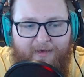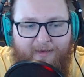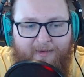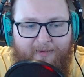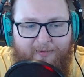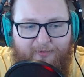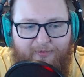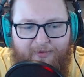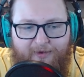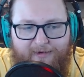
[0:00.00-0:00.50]

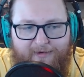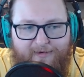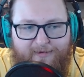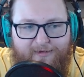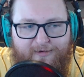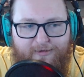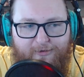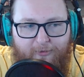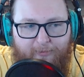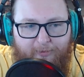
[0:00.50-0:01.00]
These
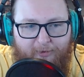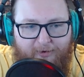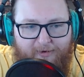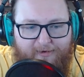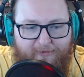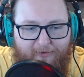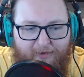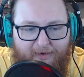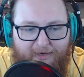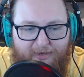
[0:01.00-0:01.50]

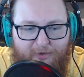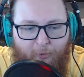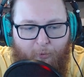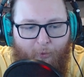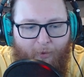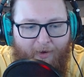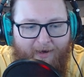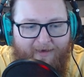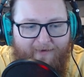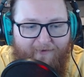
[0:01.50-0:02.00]
supers are like
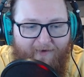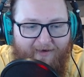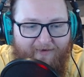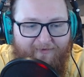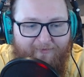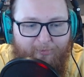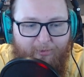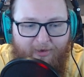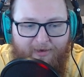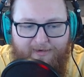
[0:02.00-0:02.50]

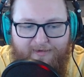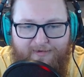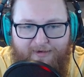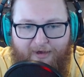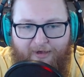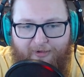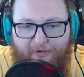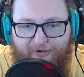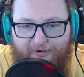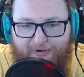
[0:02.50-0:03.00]

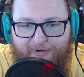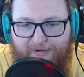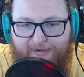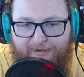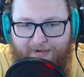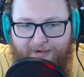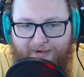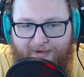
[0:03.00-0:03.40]
$25+.